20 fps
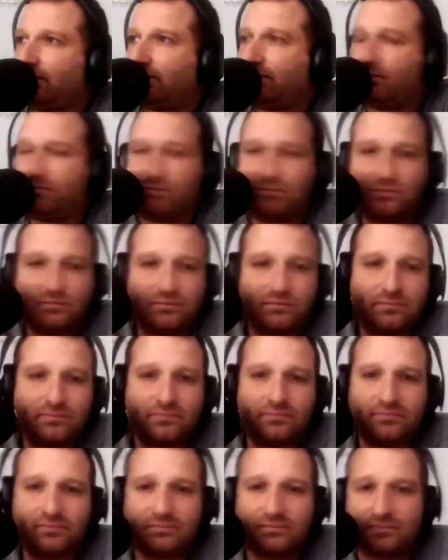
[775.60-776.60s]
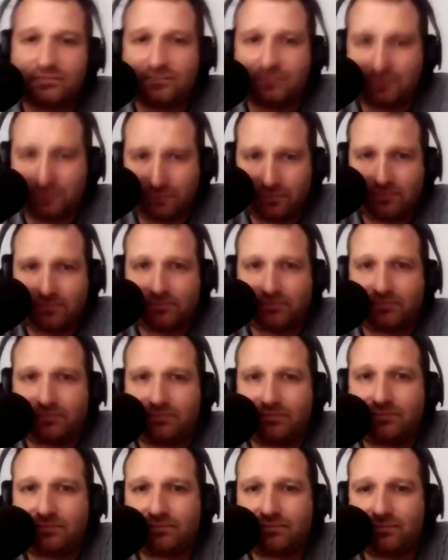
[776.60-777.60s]

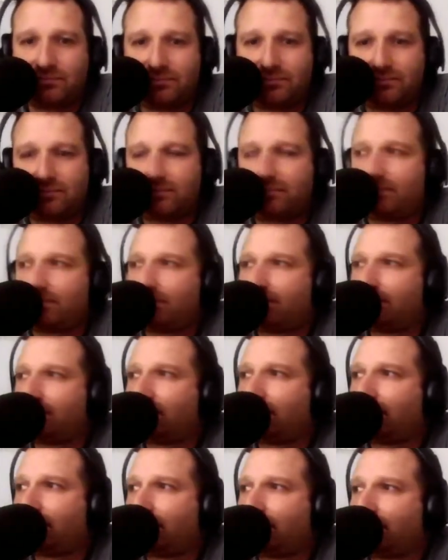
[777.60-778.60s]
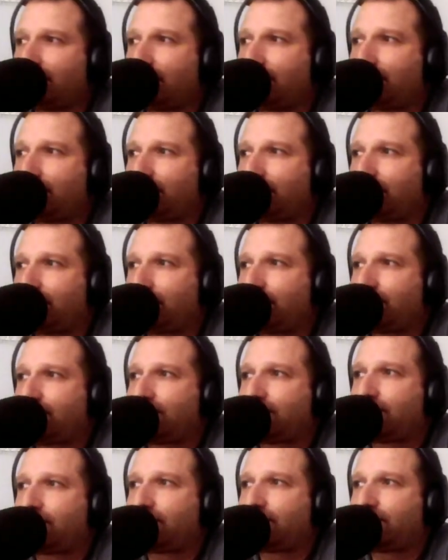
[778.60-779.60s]

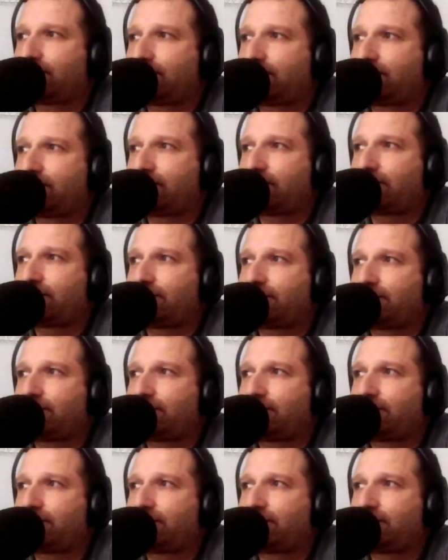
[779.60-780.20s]
This person isn't speaking.